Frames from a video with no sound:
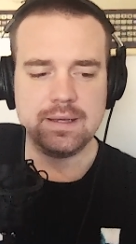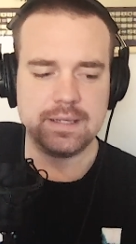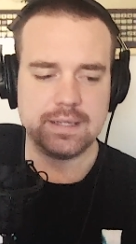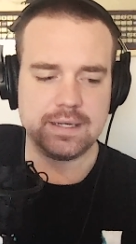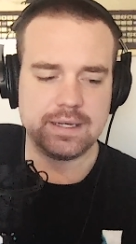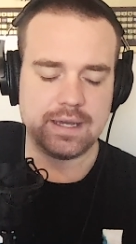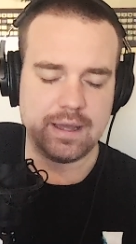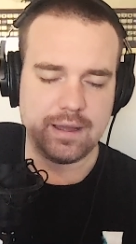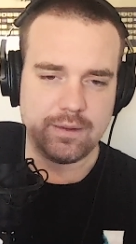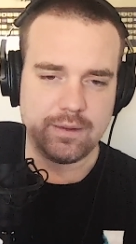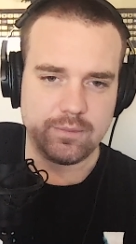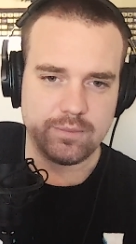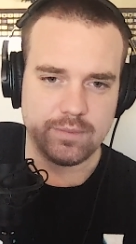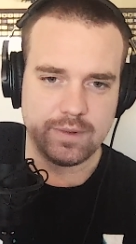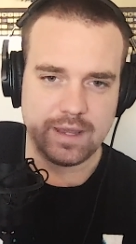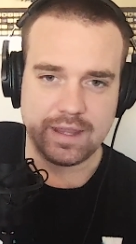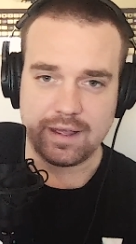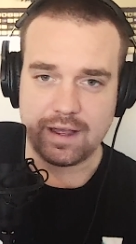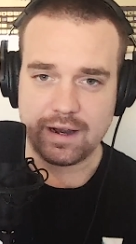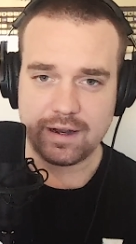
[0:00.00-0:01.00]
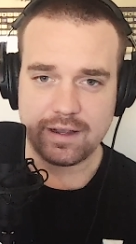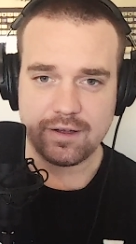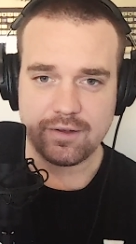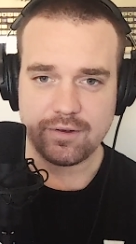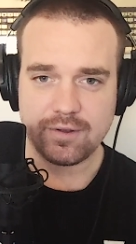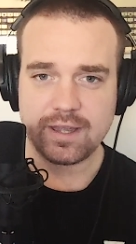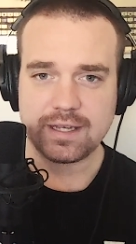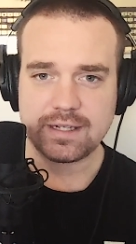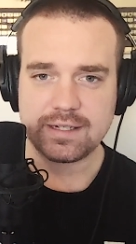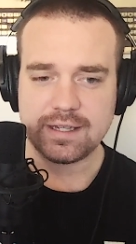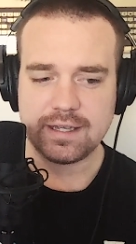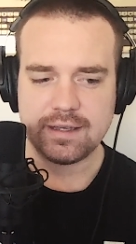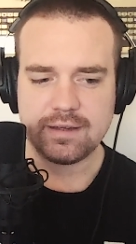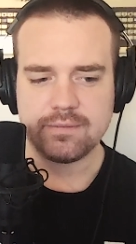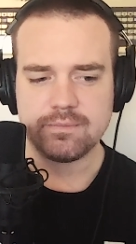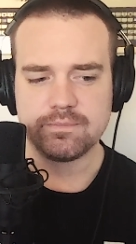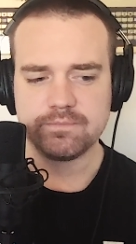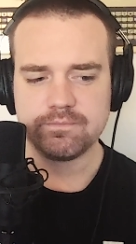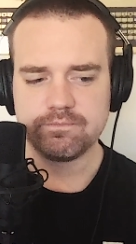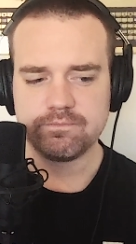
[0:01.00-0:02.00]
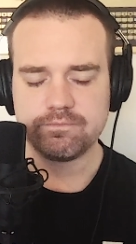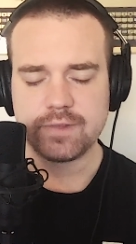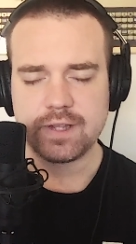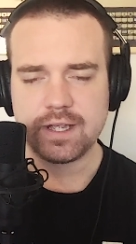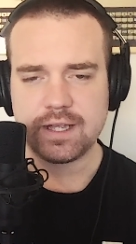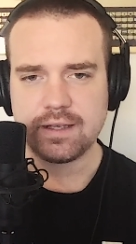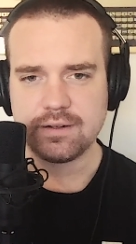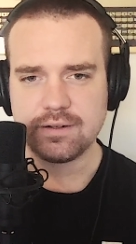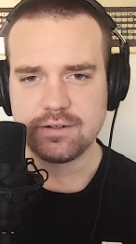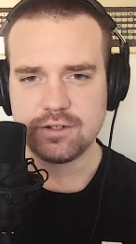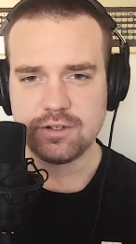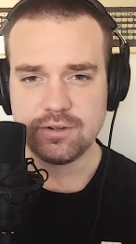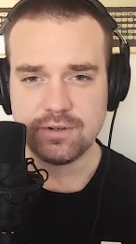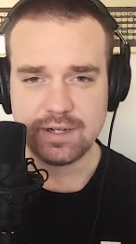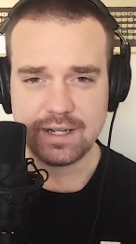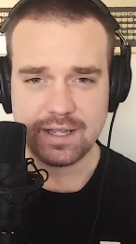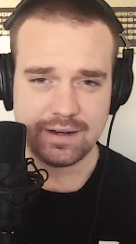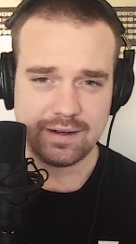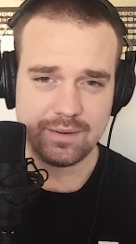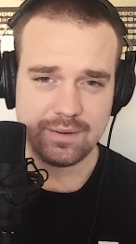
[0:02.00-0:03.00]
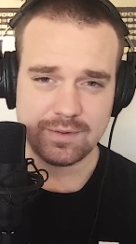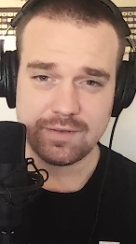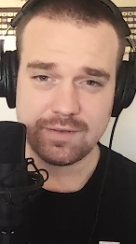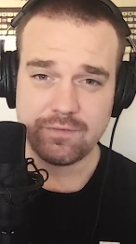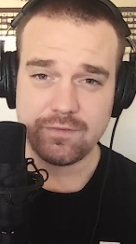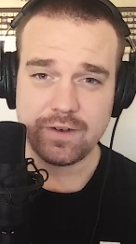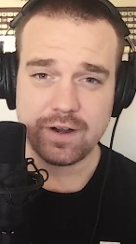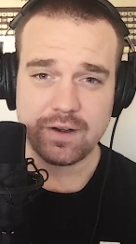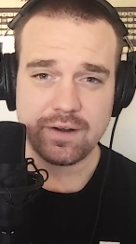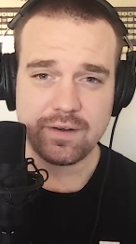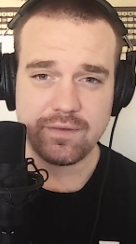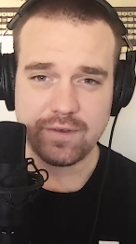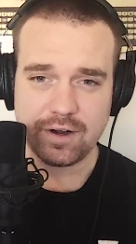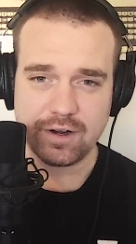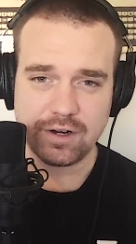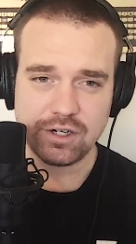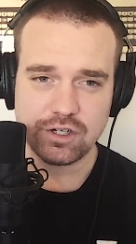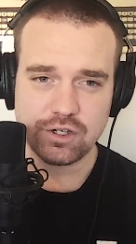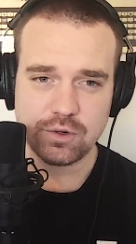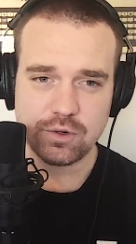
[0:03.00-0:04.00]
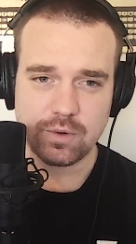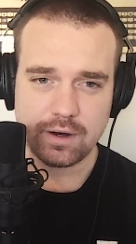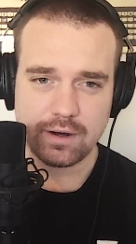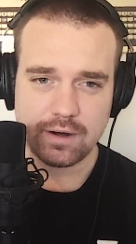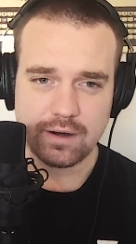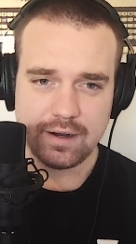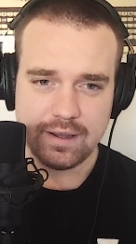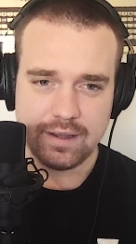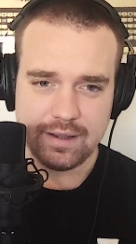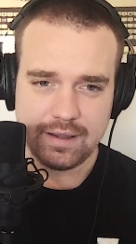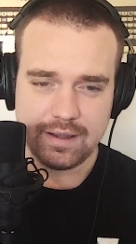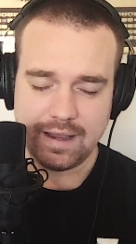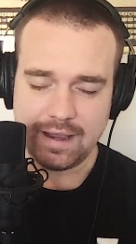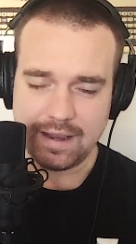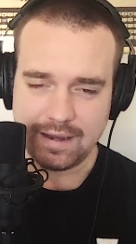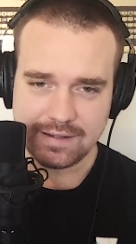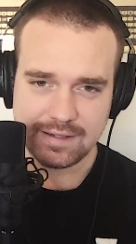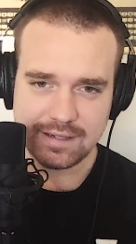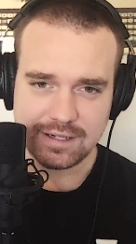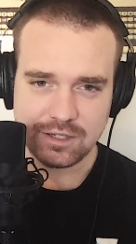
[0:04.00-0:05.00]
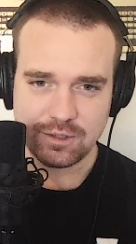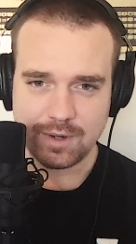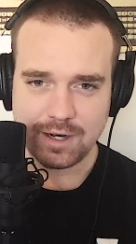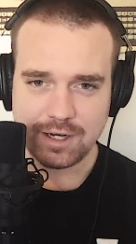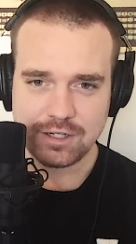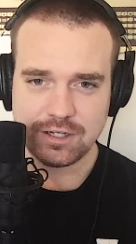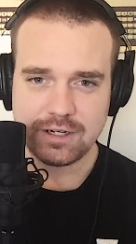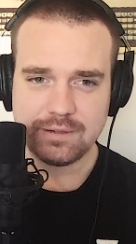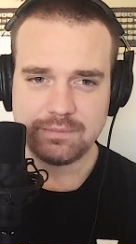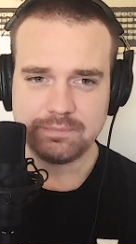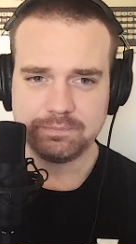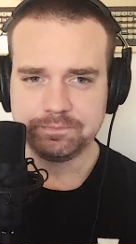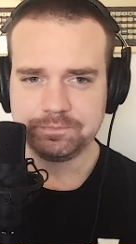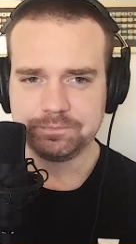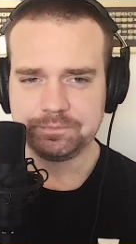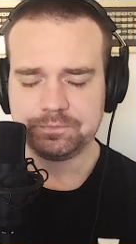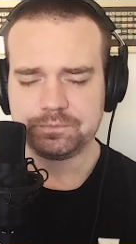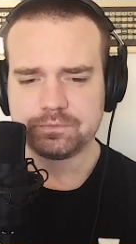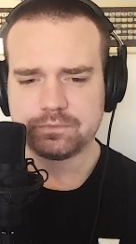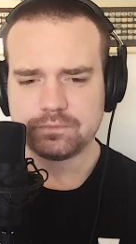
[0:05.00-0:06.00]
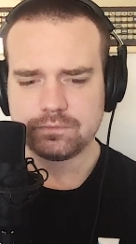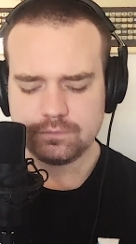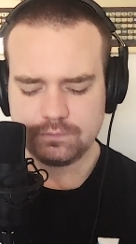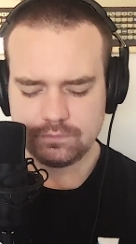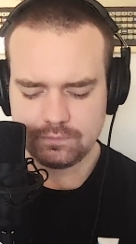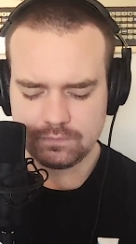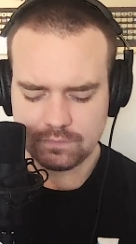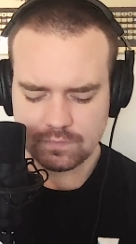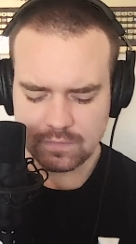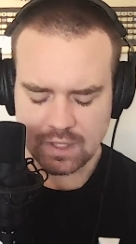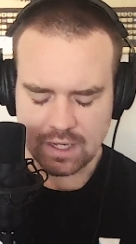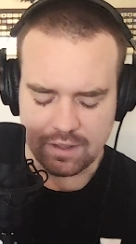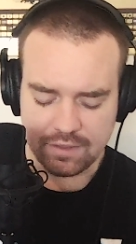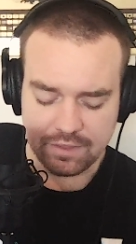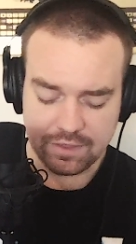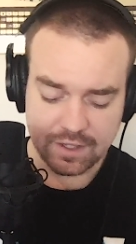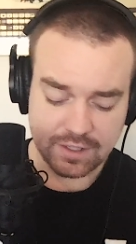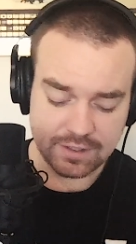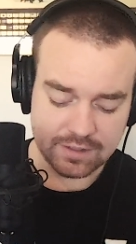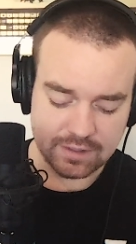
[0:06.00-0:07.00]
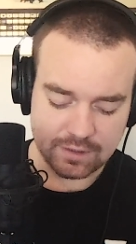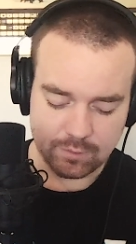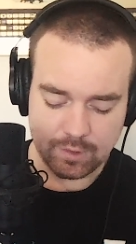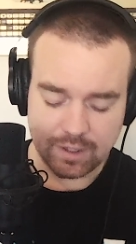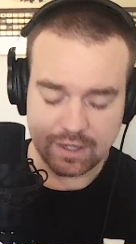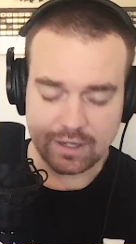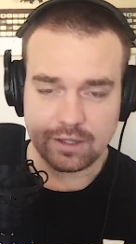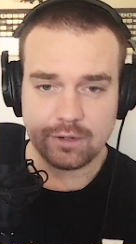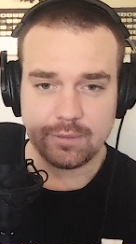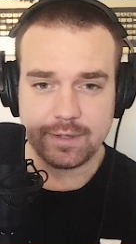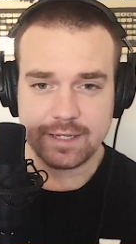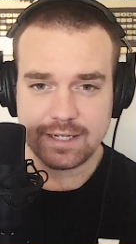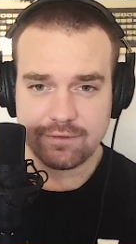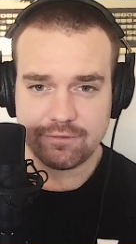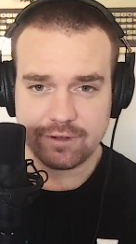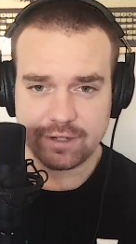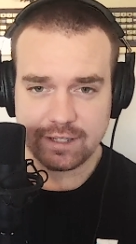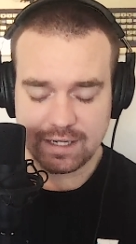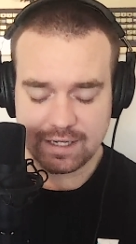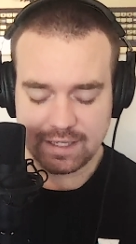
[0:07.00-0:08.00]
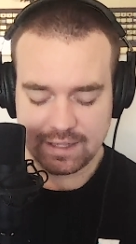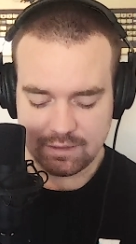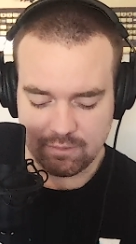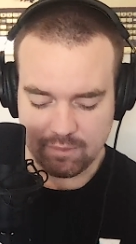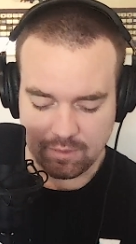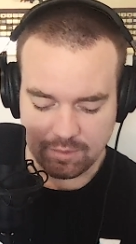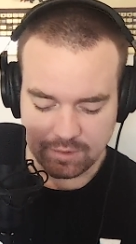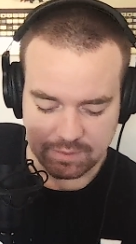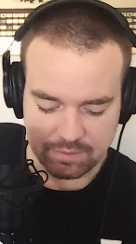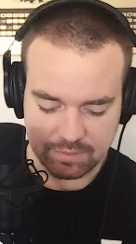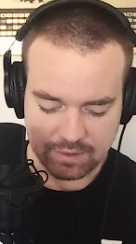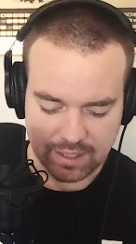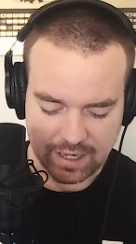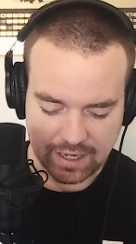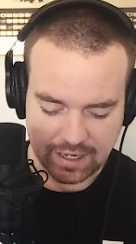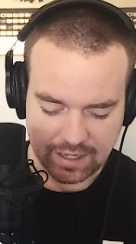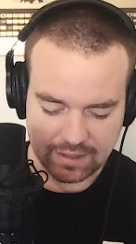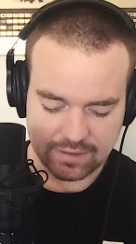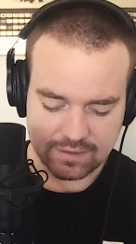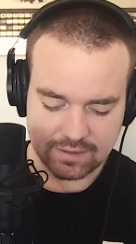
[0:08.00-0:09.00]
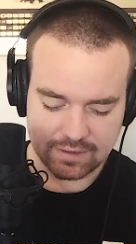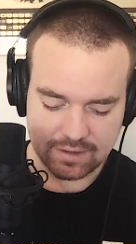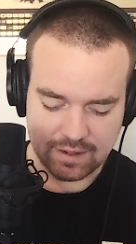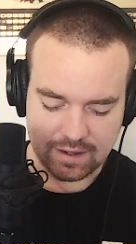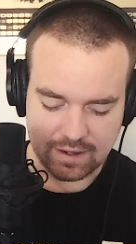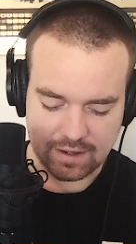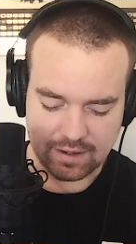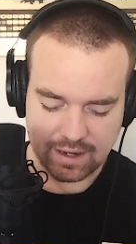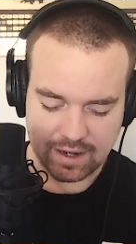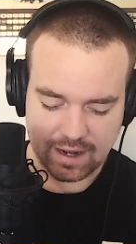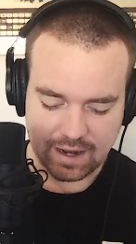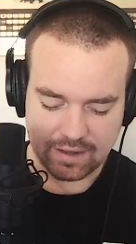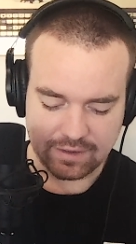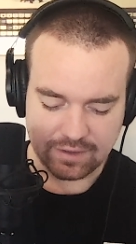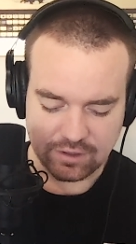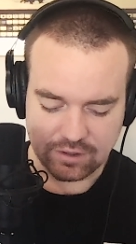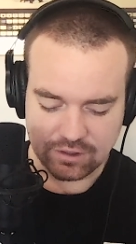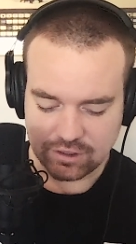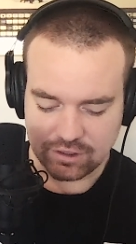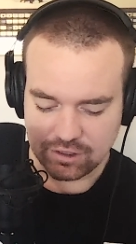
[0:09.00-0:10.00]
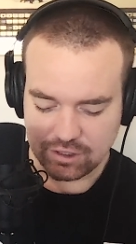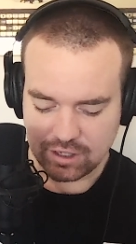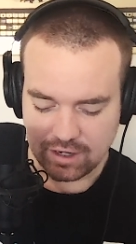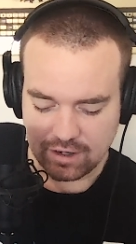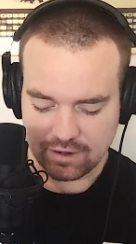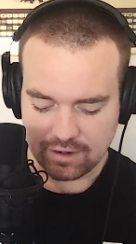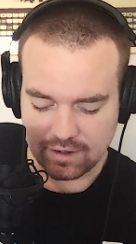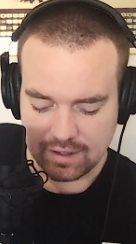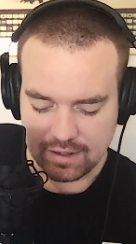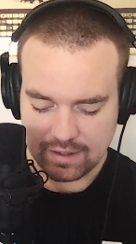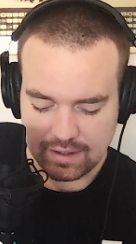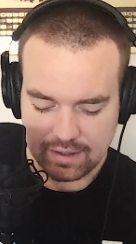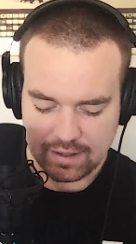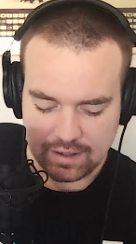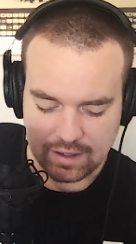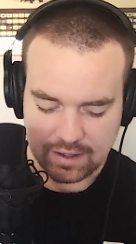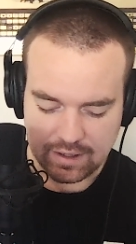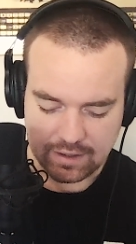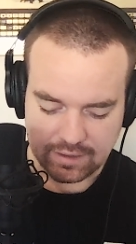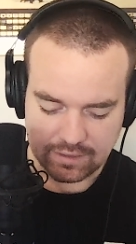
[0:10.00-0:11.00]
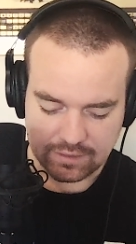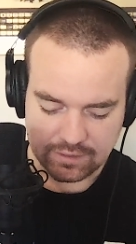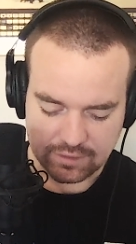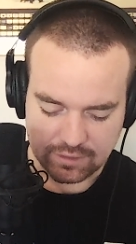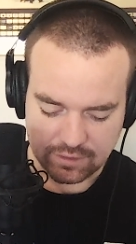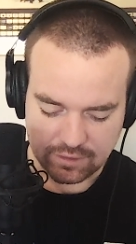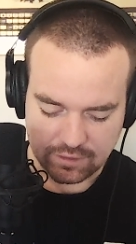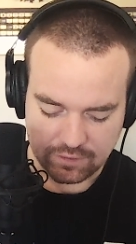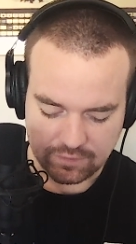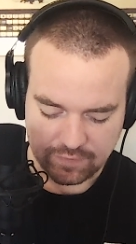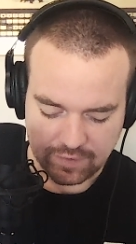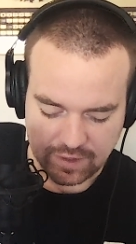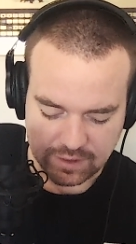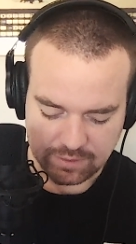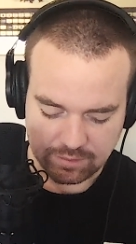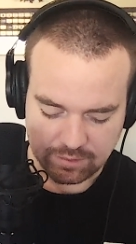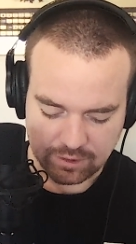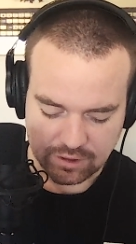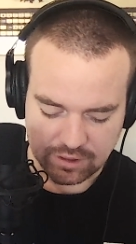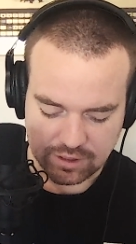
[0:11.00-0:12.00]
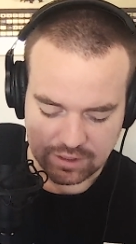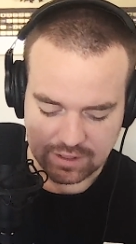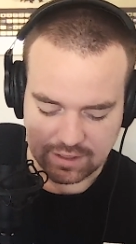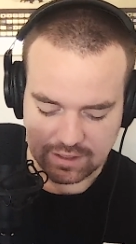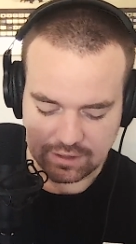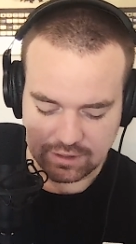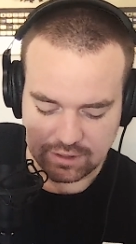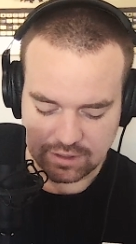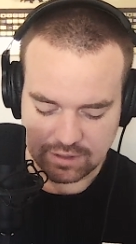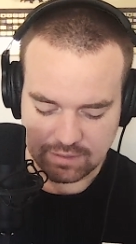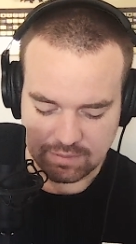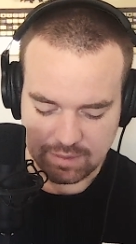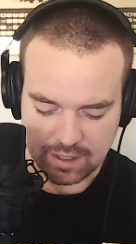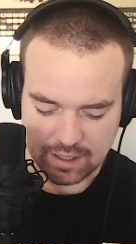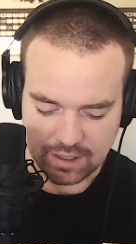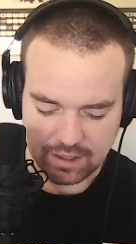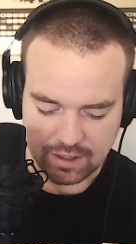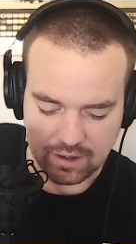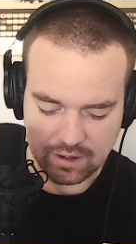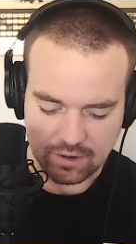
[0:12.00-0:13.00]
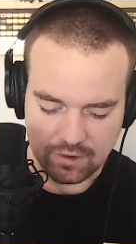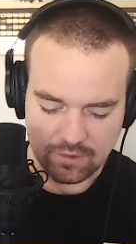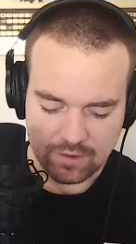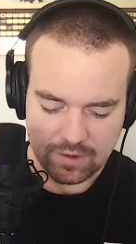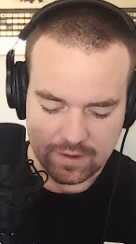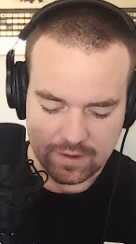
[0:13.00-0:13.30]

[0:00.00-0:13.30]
the audio kicked in, tuned in. It was a very, very short situation. Things went a little bit differently than what was planned. Kathy just shared to her Facebook just a minute ago,